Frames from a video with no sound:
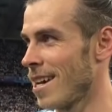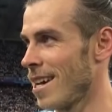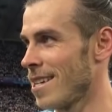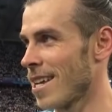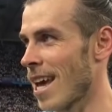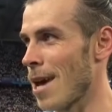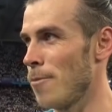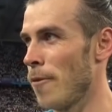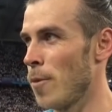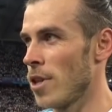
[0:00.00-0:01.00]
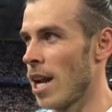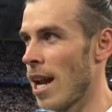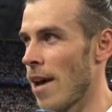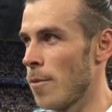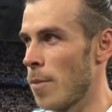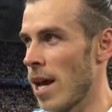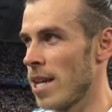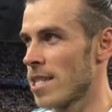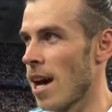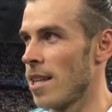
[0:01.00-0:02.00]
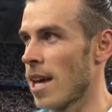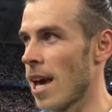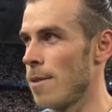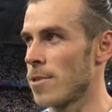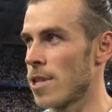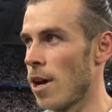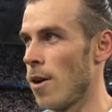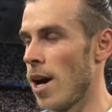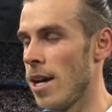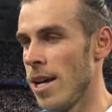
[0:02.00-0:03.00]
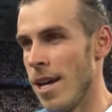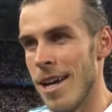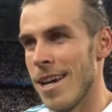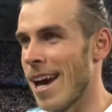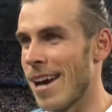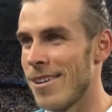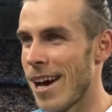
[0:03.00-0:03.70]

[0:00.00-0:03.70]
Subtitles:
several months of hair growth, you literally would not find a better